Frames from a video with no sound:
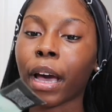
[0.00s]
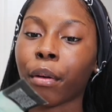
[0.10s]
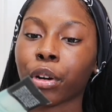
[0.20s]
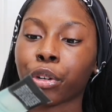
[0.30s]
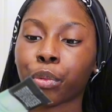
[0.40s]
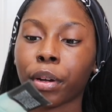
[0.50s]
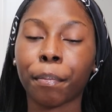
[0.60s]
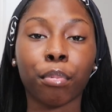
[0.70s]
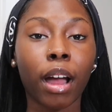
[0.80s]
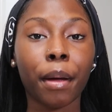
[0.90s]
Power
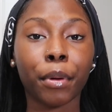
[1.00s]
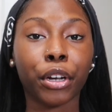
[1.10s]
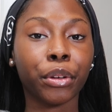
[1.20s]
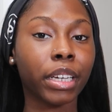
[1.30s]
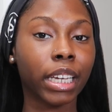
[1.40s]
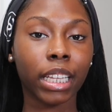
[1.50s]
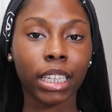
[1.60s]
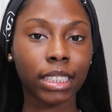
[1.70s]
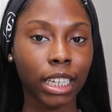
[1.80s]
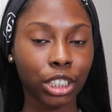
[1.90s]
Grip Primer. You can get
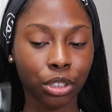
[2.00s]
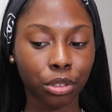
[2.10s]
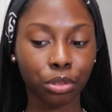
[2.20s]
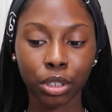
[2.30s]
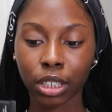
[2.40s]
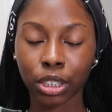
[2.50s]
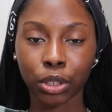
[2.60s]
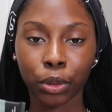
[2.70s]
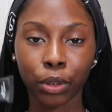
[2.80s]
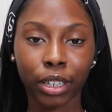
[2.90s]
this at your
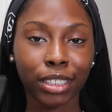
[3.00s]
drugstore,